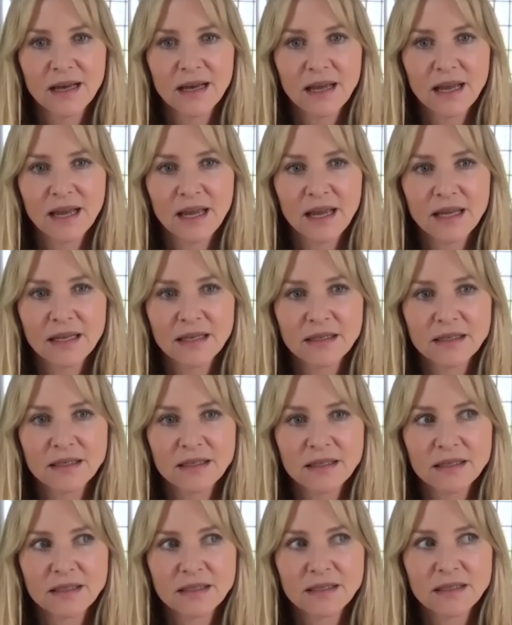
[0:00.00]
and
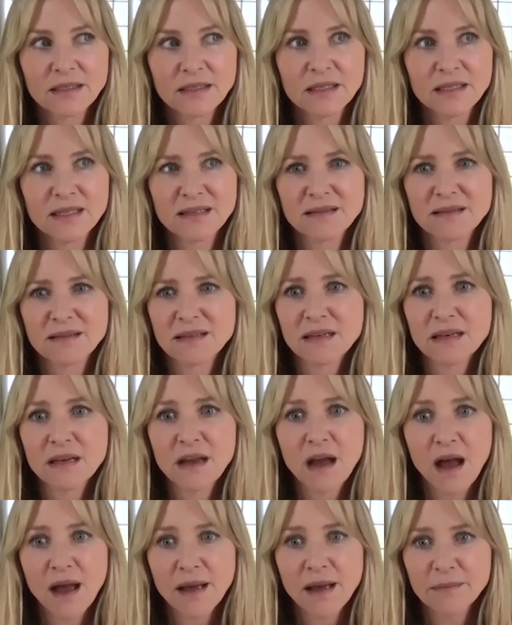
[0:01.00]
to
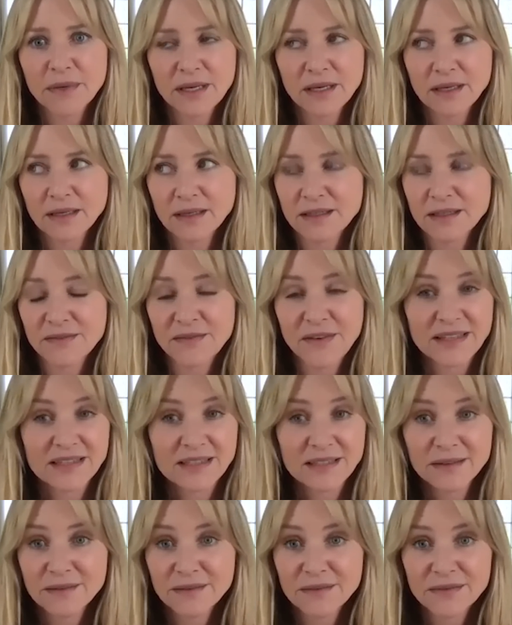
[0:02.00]
not being
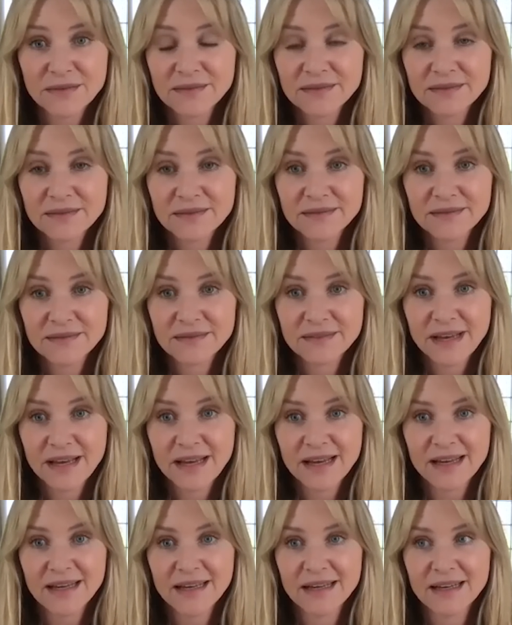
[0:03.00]
defensive.
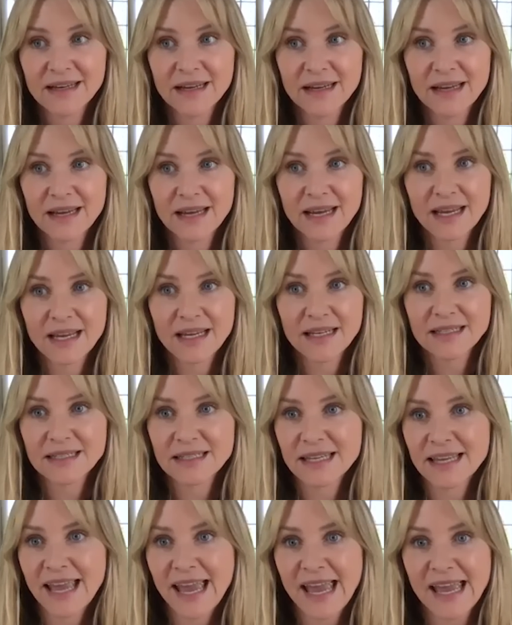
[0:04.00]
And
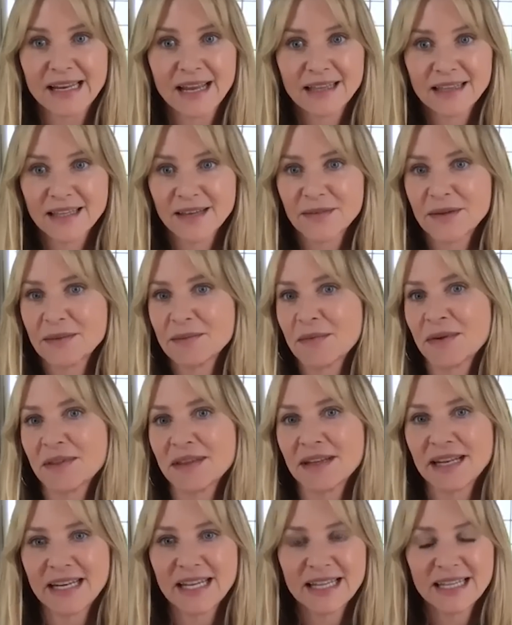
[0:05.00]
again, I love it more
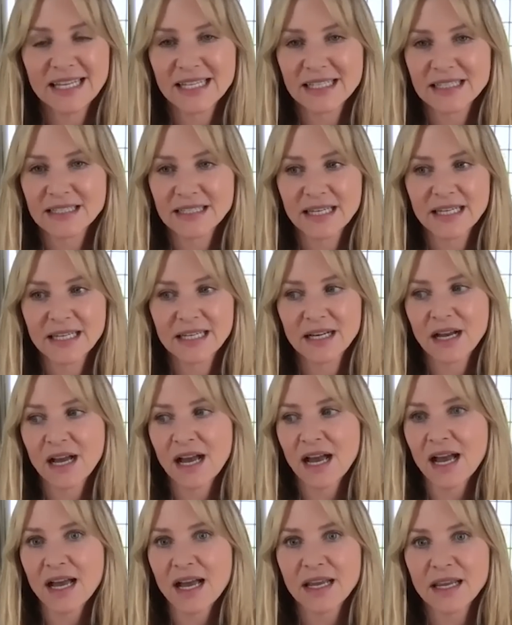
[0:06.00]
than anything. It's like,
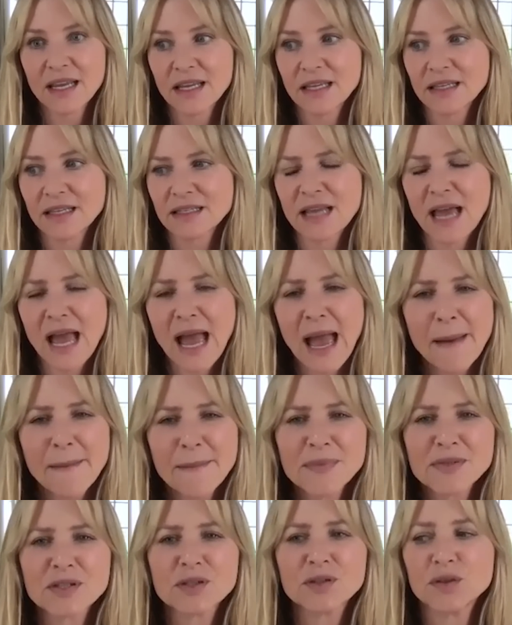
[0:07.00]
I
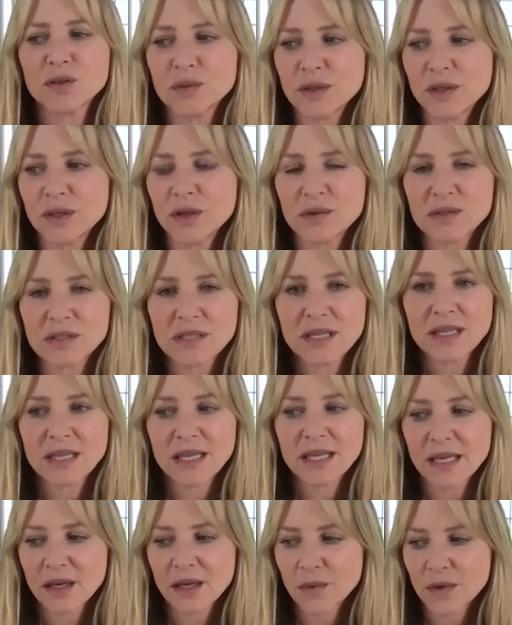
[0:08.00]
absolutely used to
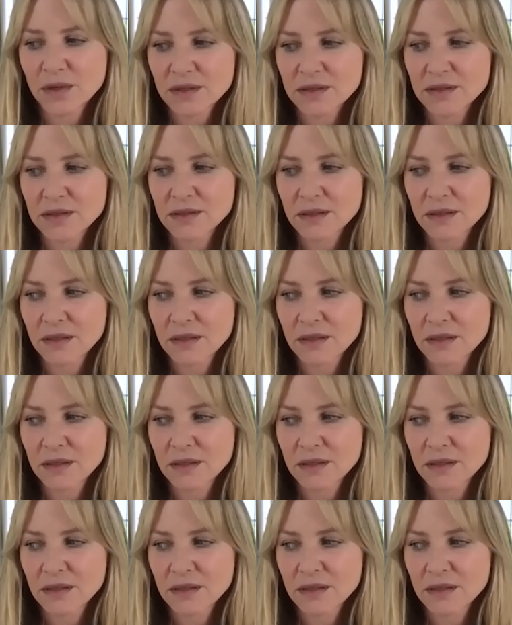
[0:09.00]
think it was